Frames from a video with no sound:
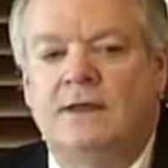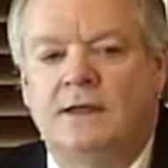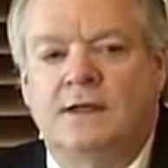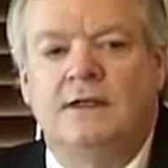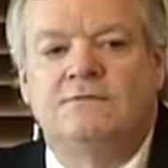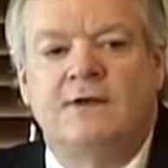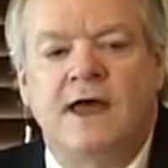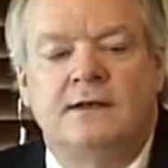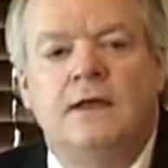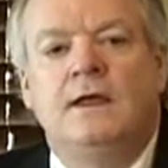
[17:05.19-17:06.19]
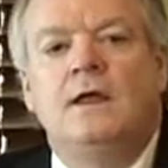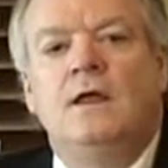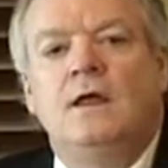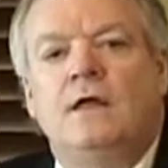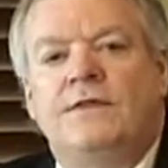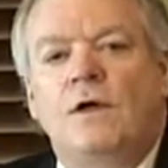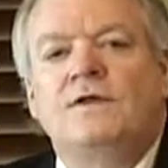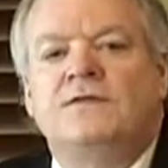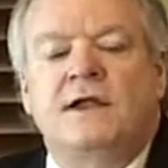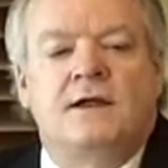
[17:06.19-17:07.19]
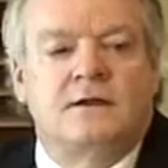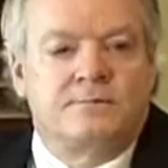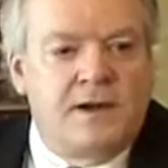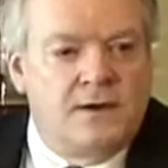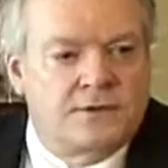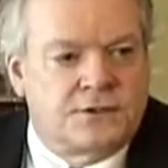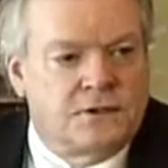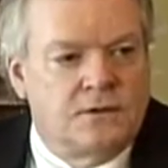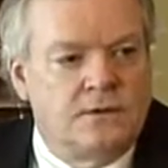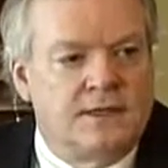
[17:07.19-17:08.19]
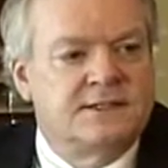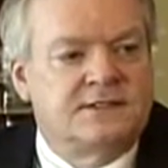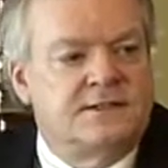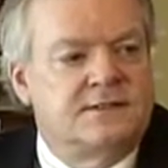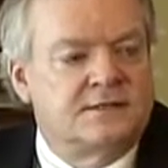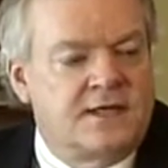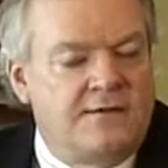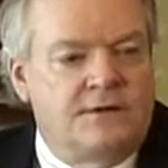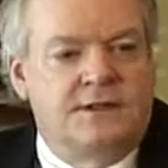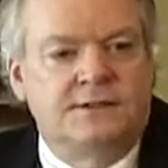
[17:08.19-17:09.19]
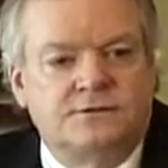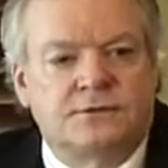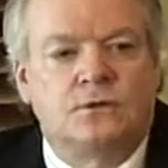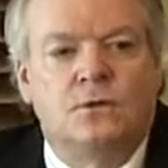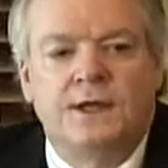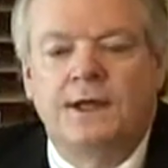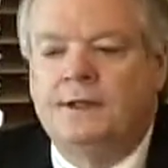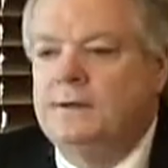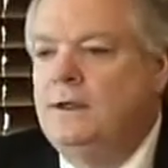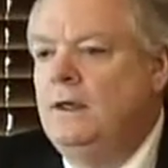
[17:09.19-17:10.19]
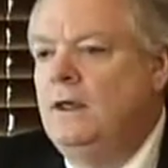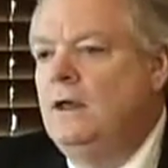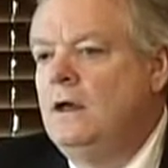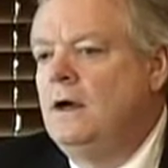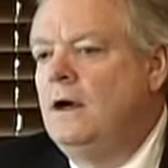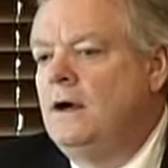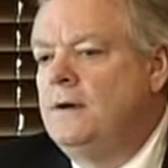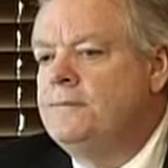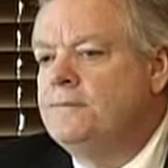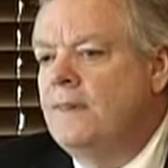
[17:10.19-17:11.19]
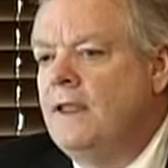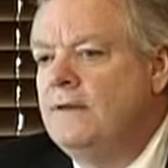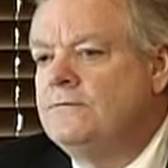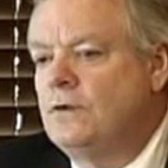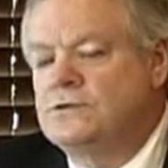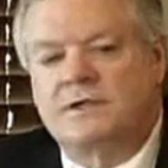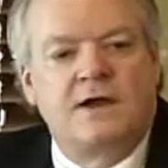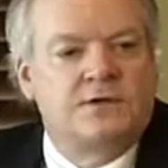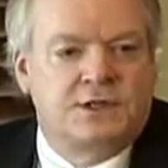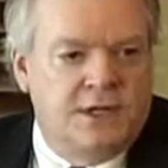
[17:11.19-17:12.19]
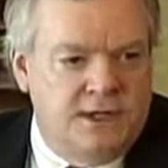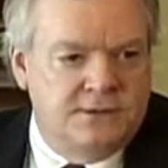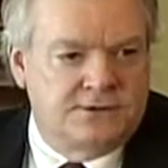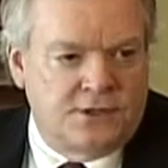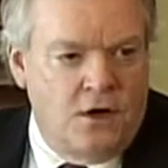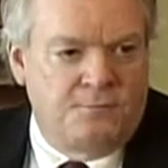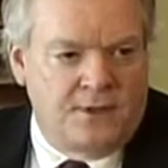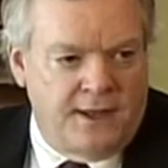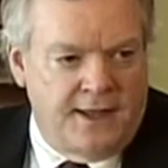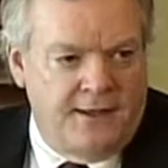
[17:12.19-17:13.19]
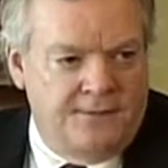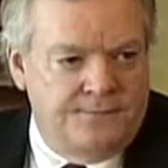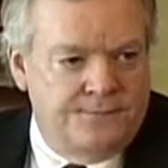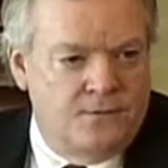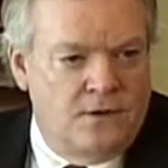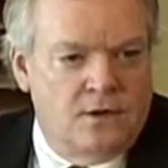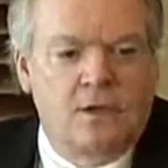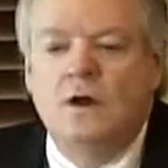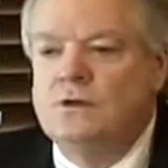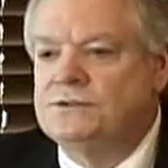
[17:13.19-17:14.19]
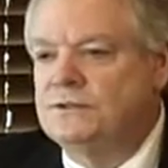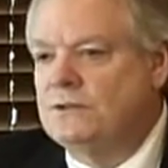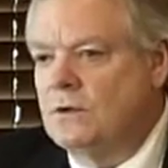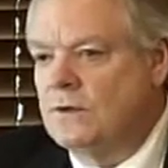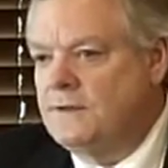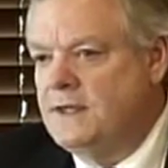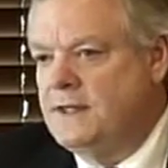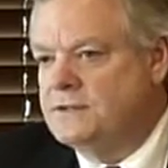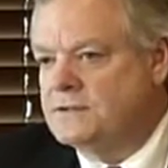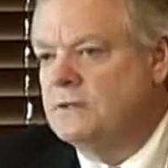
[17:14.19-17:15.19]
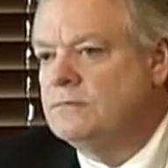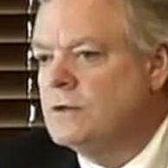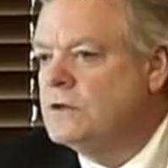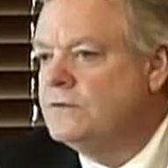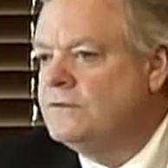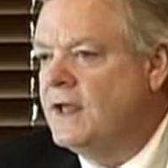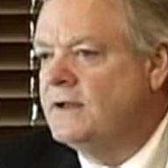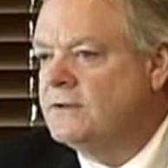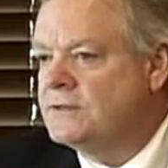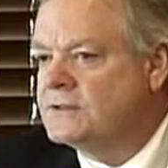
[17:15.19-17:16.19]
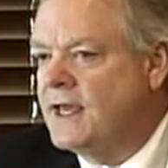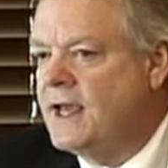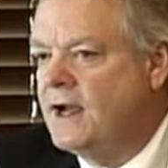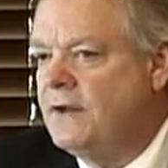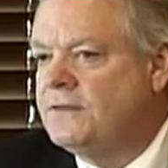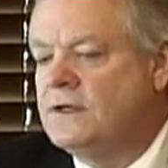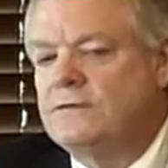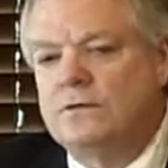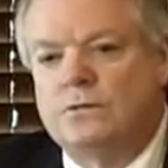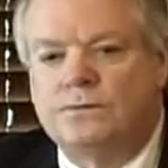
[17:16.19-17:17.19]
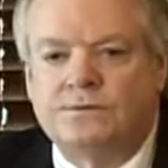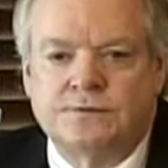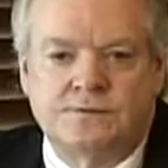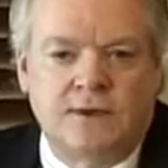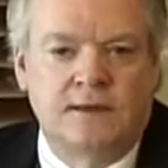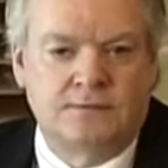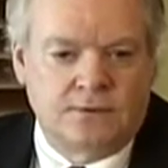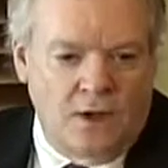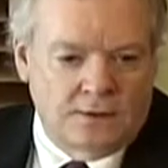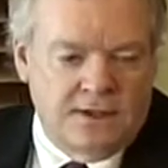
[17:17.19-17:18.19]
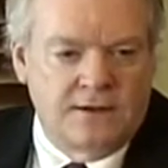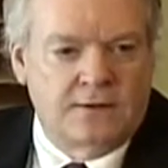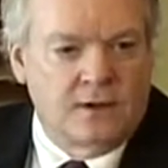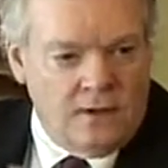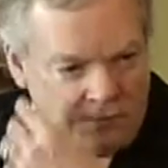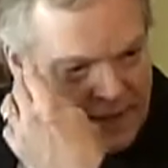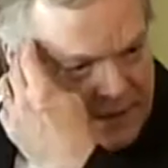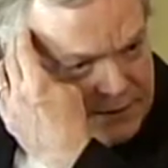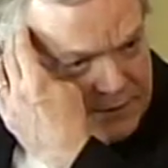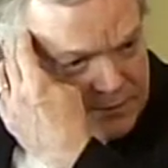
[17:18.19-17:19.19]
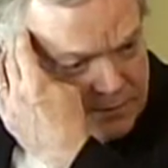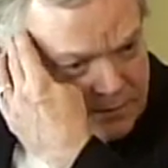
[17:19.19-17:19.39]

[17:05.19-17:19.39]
big. In fact, the only thing I can compare it to is in the 70s when virtually every cut and sew plant closed in the Northeast and moved down to the South. And if you talk to any of the Golden Age